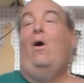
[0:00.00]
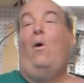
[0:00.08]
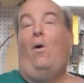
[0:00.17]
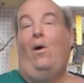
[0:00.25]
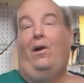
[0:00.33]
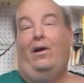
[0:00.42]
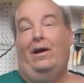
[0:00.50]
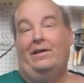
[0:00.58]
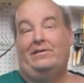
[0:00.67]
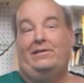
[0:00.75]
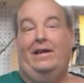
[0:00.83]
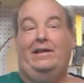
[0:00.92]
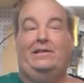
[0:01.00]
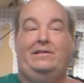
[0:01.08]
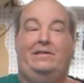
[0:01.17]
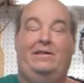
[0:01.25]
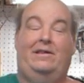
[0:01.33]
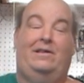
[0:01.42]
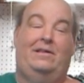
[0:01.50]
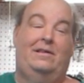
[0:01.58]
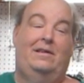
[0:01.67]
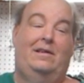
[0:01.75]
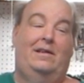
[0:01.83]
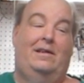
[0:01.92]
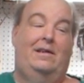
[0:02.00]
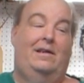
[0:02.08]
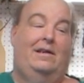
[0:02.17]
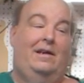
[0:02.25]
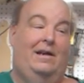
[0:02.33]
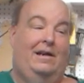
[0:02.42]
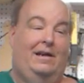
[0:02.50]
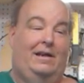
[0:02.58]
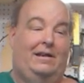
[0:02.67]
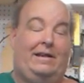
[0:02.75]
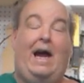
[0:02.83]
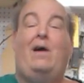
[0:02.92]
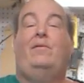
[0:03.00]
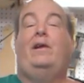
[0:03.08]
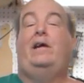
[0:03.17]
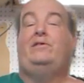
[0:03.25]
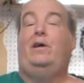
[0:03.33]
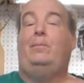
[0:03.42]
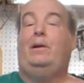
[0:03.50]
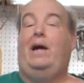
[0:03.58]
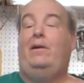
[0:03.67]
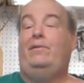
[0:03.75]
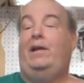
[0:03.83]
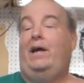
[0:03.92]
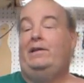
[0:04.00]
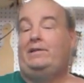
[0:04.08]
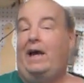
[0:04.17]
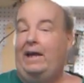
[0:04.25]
or stainless steel. Galvanized, double galvanized.